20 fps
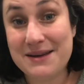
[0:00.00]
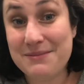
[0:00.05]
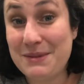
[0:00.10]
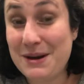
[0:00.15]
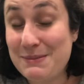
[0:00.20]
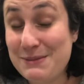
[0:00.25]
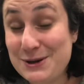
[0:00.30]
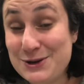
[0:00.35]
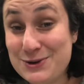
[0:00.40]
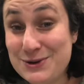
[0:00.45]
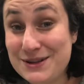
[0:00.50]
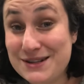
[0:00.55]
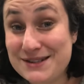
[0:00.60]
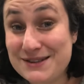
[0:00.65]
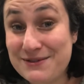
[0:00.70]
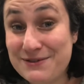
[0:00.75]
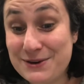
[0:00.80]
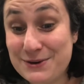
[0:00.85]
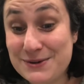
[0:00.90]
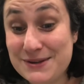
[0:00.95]
and maybe do this
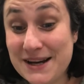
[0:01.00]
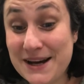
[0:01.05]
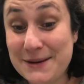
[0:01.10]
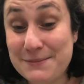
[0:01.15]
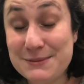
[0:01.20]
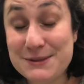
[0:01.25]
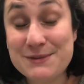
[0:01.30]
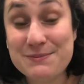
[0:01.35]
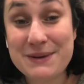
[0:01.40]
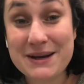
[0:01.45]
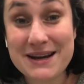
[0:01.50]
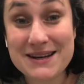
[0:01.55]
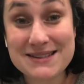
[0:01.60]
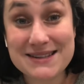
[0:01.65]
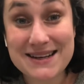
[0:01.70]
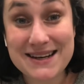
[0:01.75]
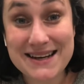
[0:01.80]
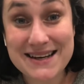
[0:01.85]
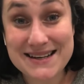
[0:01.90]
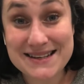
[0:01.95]
a few times because
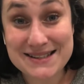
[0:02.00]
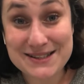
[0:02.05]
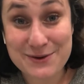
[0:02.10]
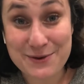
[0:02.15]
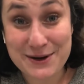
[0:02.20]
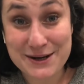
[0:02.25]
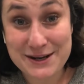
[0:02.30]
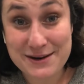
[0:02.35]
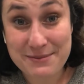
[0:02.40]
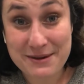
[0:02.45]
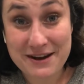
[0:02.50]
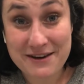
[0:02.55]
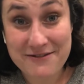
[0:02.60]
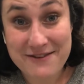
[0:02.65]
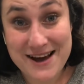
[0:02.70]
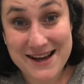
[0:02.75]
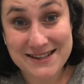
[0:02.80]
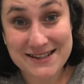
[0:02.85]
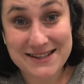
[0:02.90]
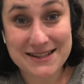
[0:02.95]
it is going to be a
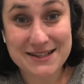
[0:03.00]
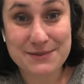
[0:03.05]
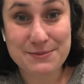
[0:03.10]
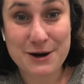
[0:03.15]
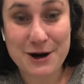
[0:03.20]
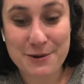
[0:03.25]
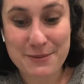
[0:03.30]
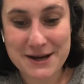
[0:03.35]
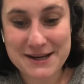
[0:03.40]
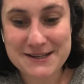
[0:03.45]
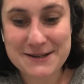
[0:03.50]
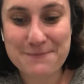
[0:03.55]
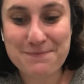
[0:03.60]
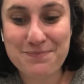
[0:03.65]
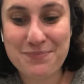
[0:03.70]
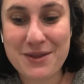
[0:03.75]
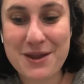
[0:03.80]
fast experiment,